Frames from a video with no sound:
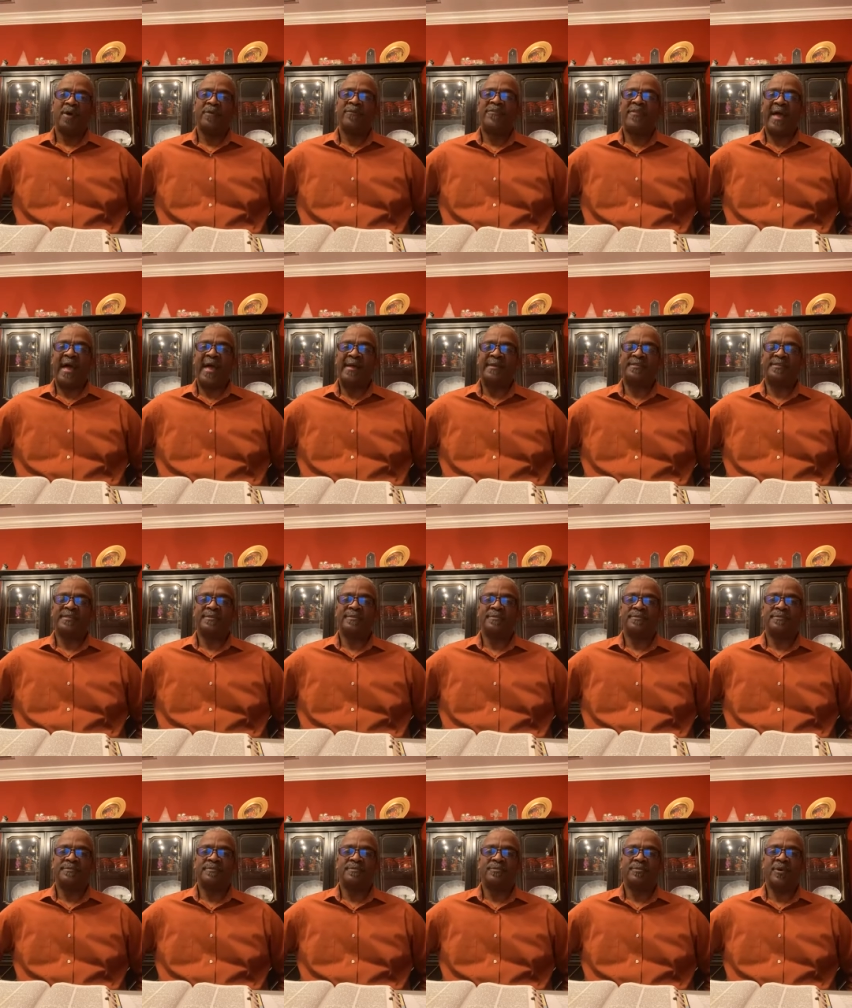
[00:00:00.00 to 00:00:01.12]
with that,
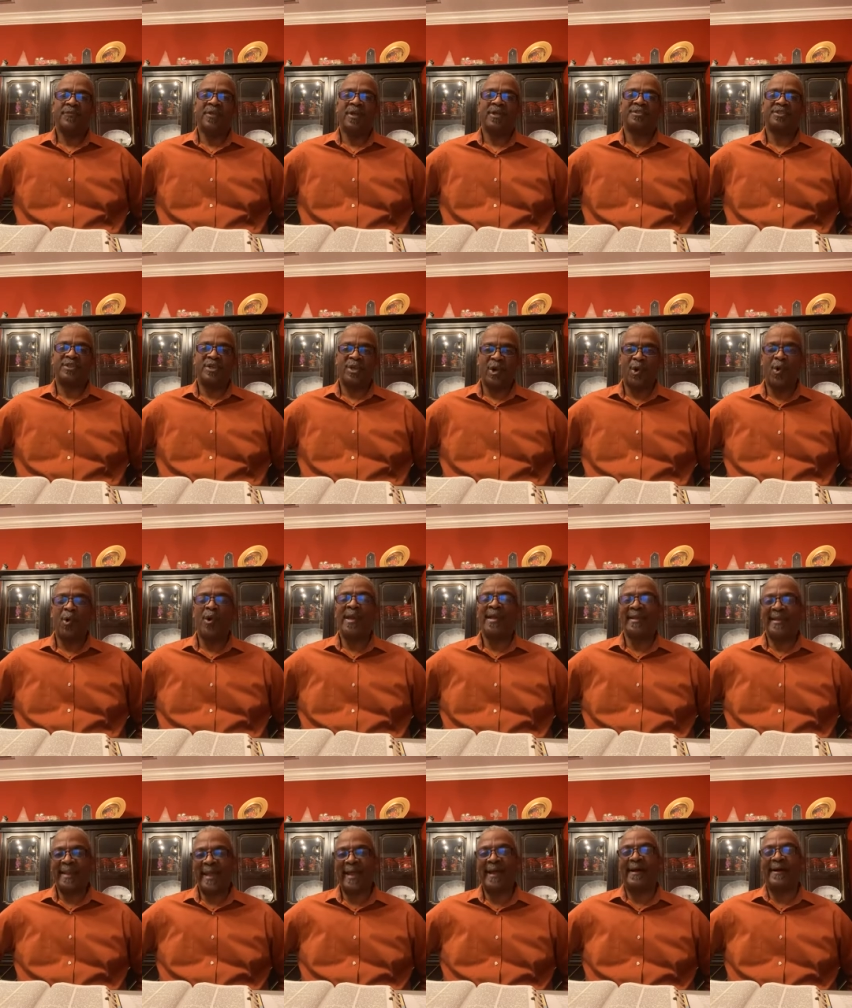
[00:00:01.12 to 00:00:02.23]
with us
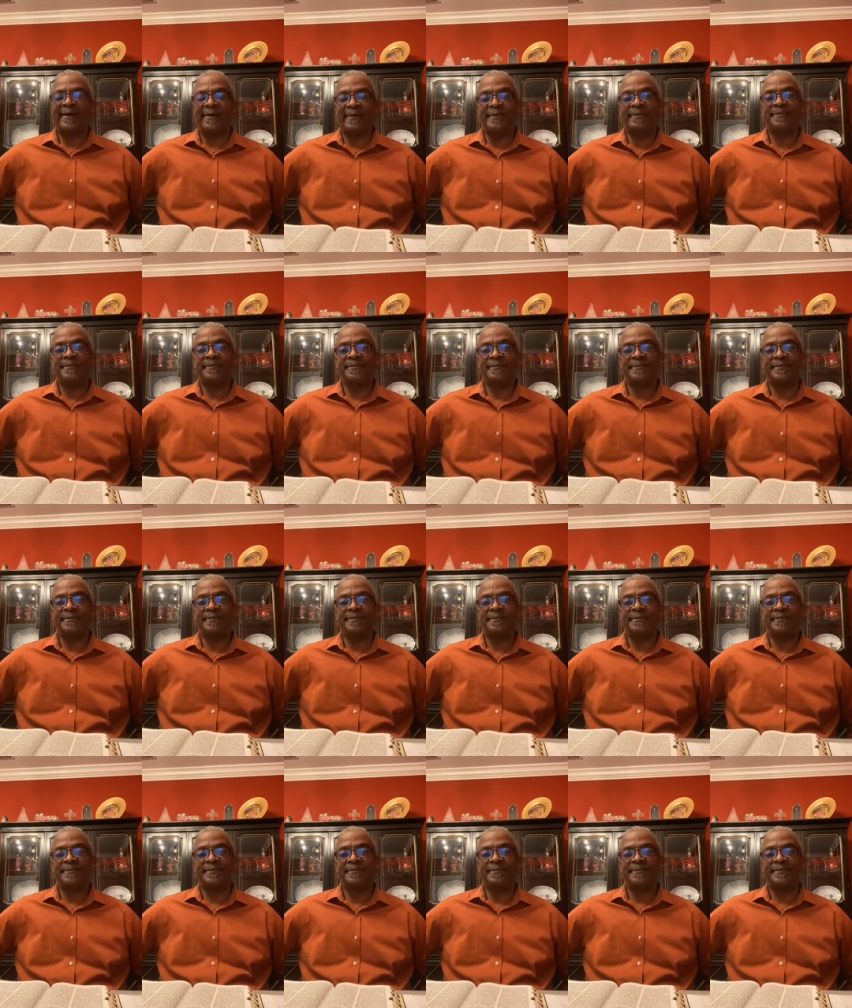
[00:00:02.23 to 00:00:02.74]
knowing now,